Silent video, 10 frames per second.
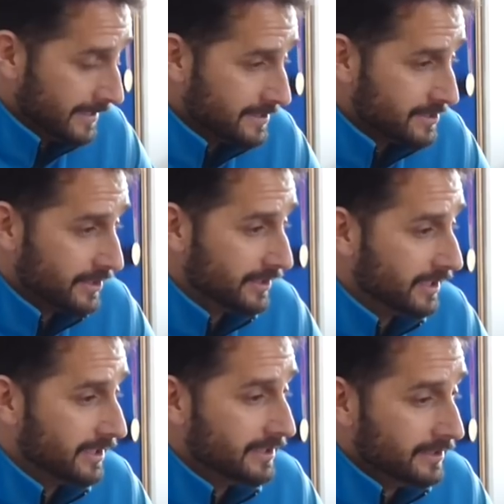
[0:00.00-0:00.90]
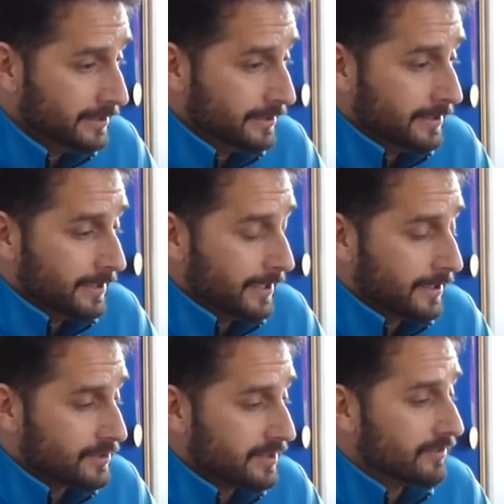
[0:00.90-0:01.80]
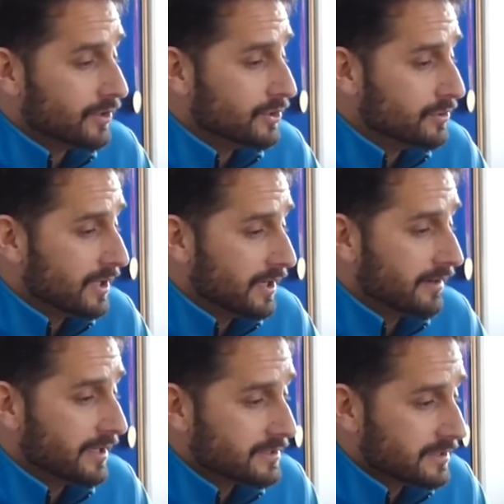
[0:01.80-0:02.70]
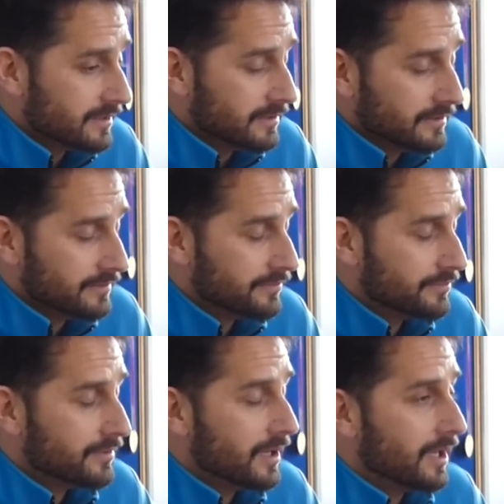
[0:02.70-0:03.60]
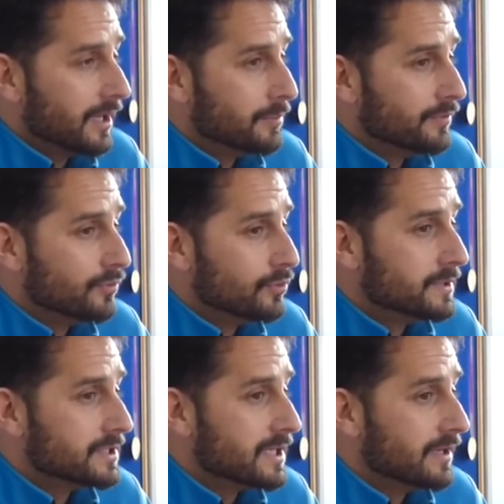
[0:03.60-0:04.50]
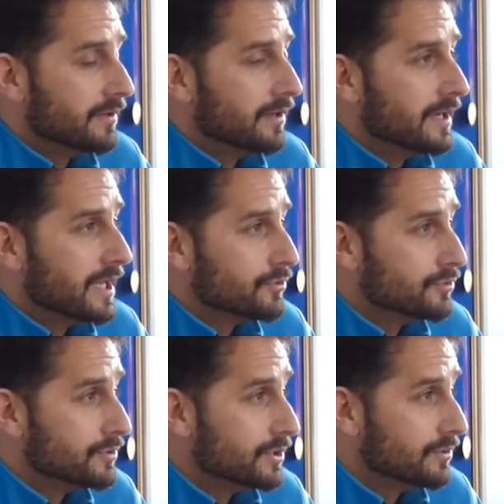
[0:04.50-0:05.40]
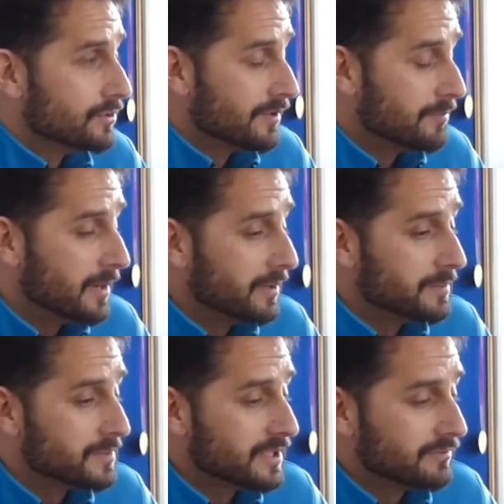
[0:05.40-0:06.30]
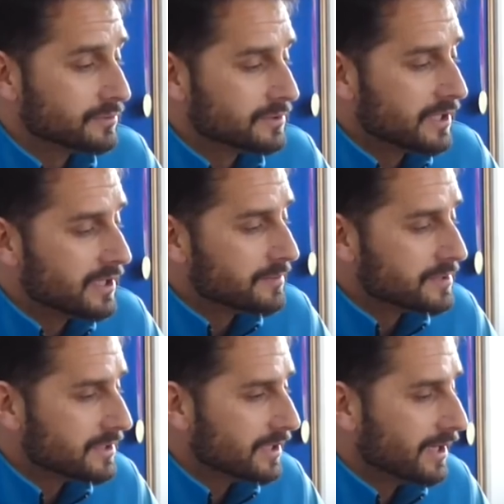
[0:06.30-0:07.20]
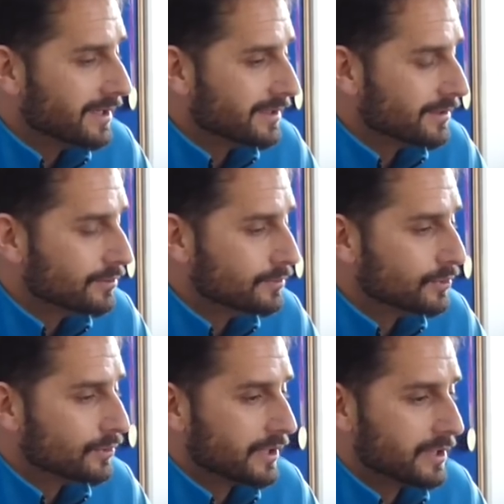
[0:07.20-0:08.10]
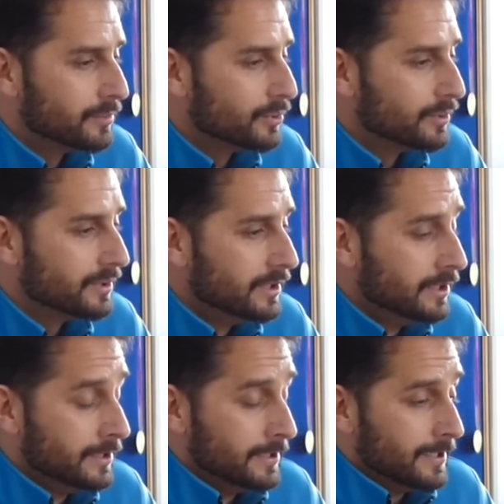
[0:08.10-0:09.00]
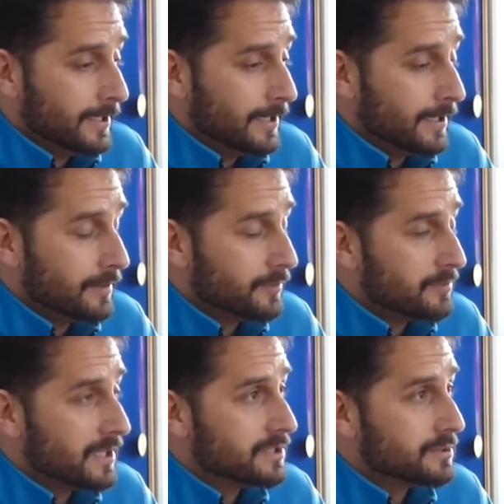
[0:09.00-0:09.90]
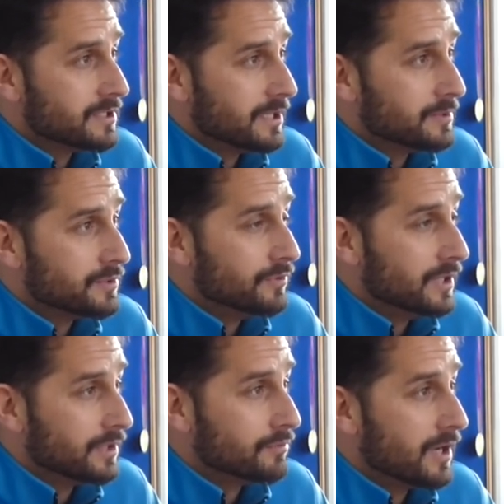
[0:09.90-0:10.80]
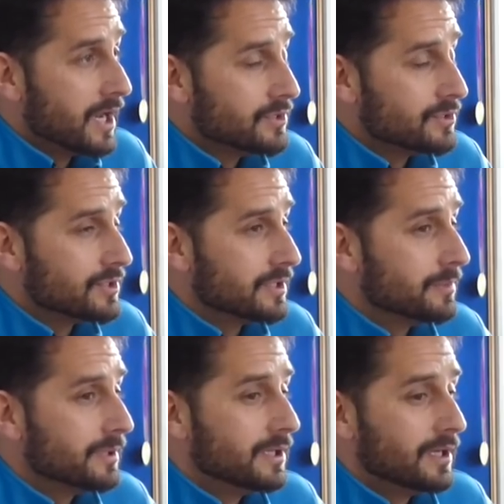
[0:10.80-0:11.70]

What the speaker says: internally. So they've got a new director of performance down there in Andrew Jones, so I've met with him several times, and the Cornwall Cricket Board. We've managed to establish a really good relationship,